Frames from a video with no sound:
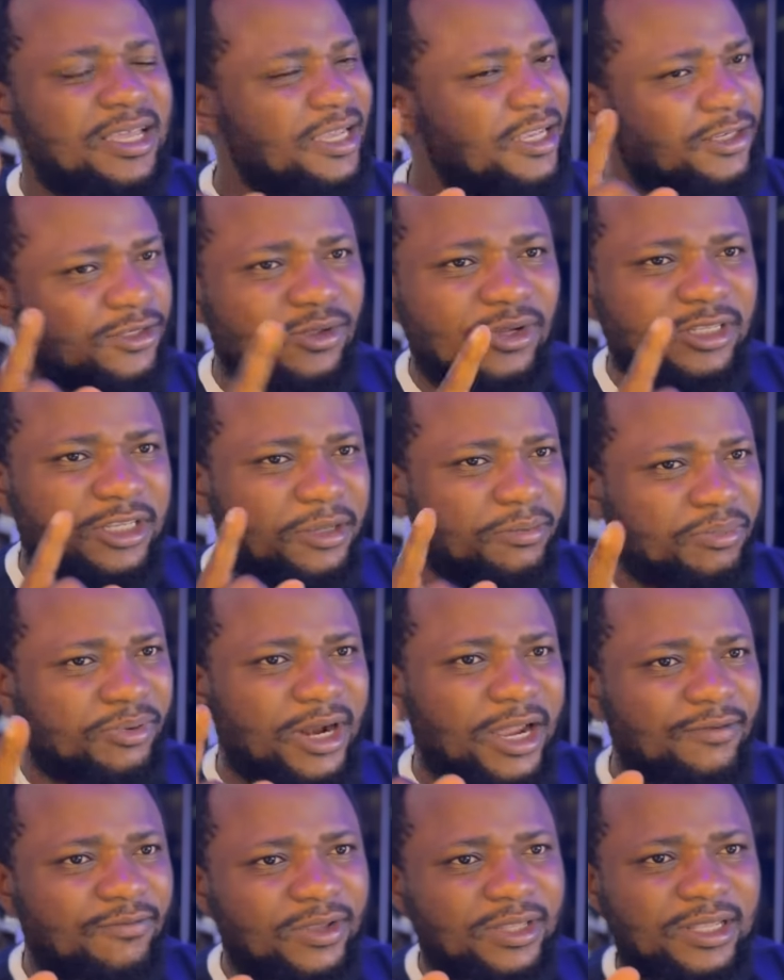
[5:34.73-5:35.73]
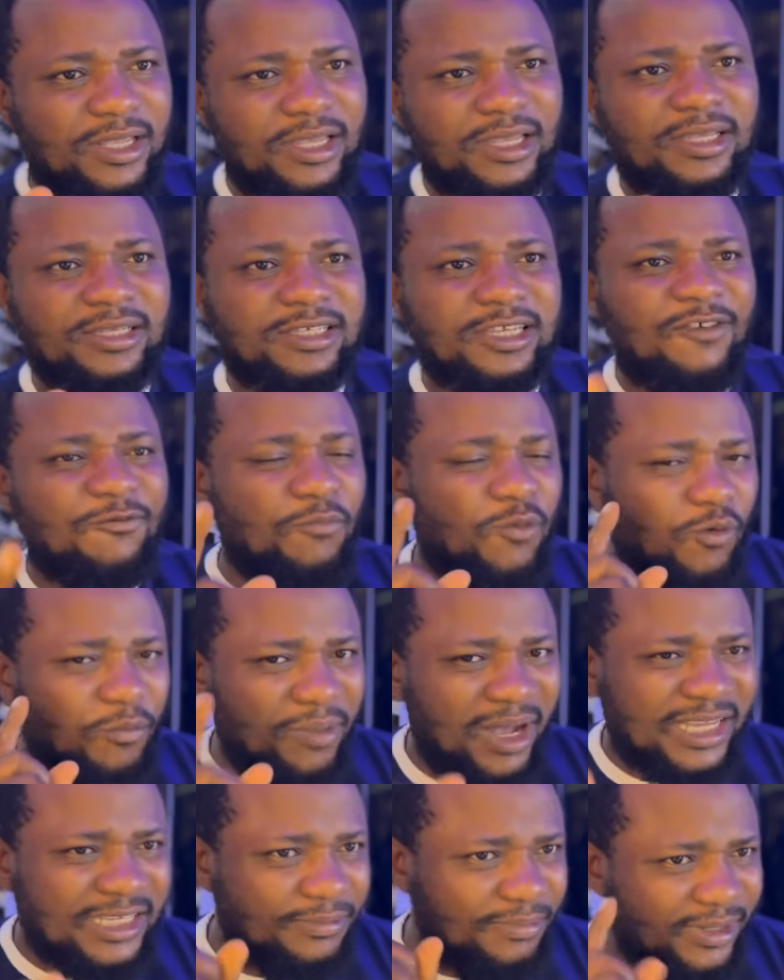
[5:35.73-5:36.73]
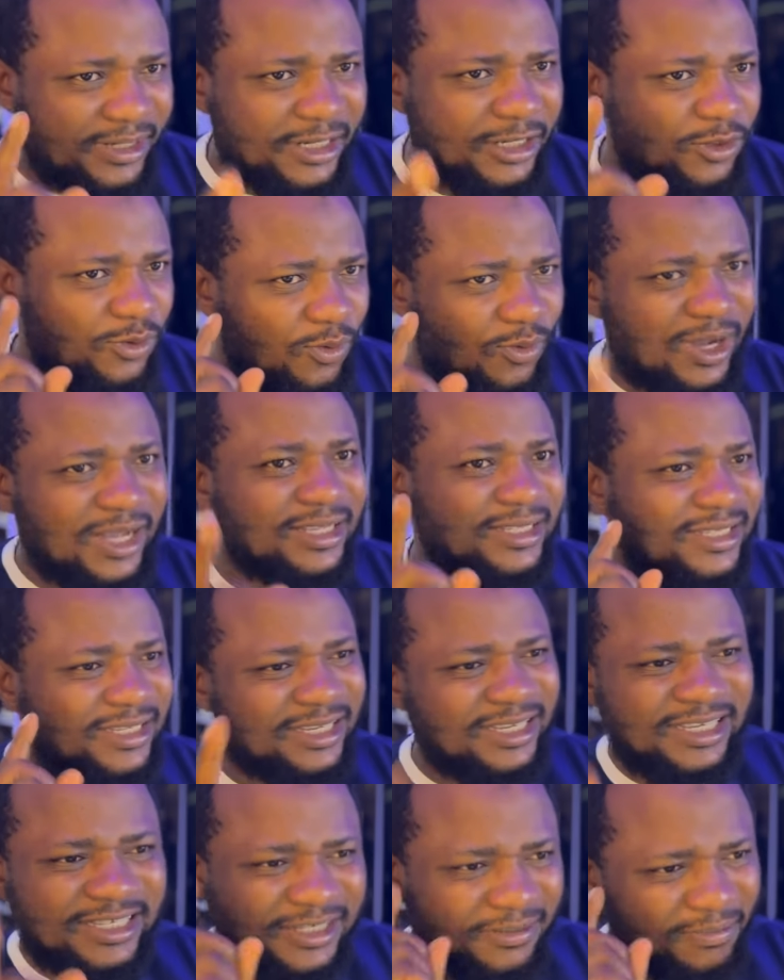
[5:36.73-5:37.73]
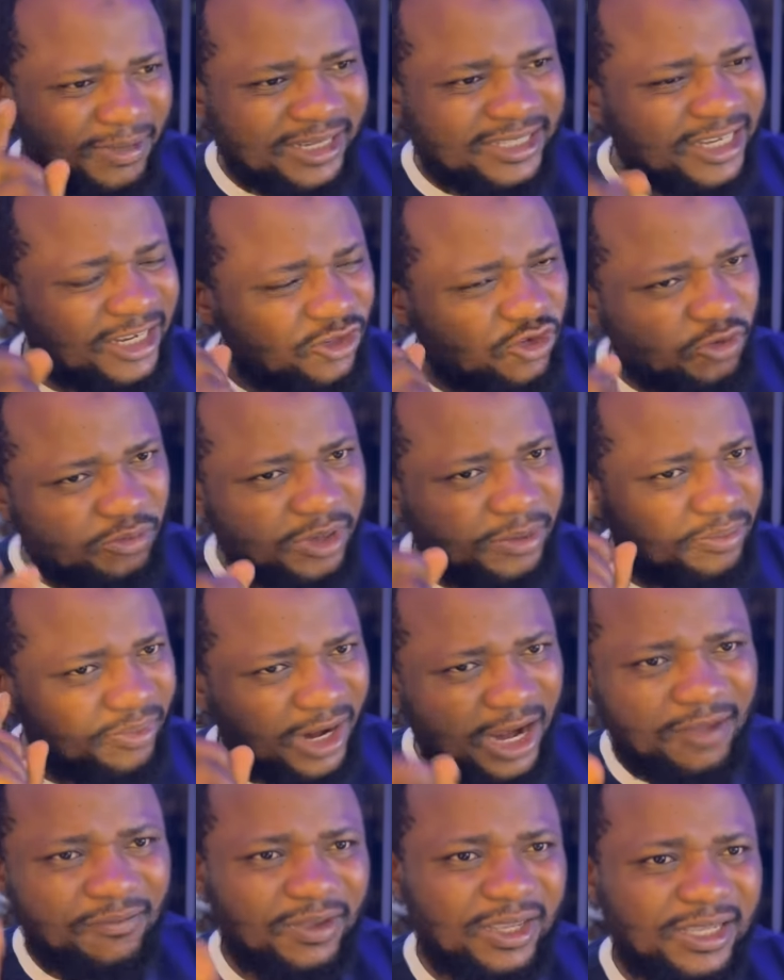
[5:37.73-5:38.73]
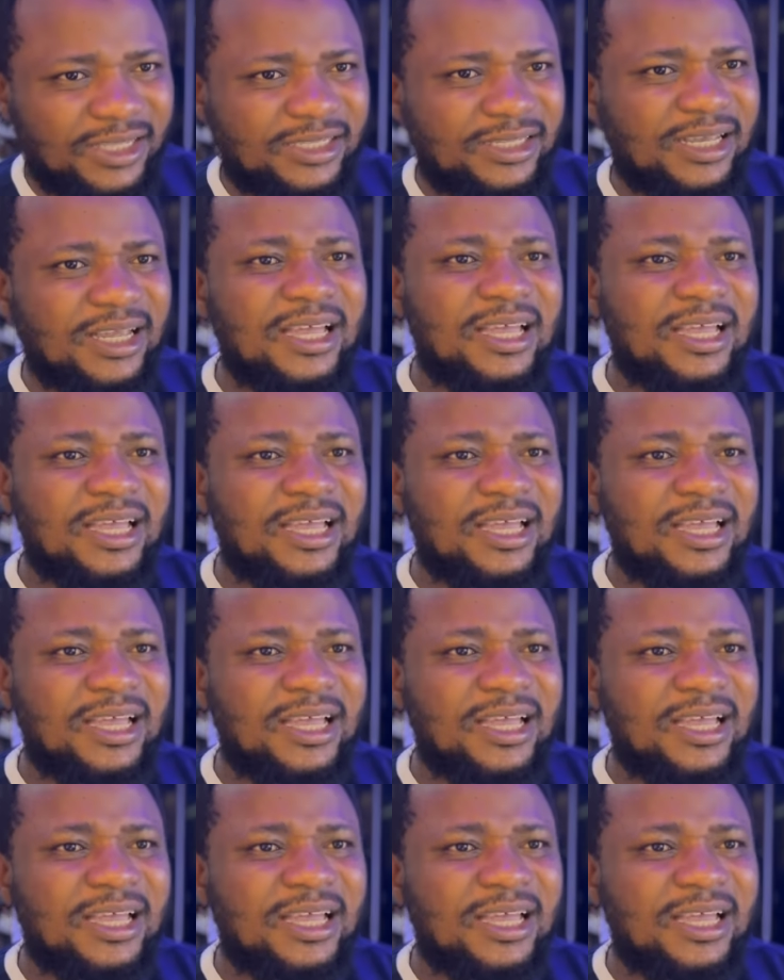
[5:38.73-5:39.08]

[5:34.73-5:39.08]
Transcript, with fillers: It's not a private case. If Mohbad's spirit wants his matter to be private,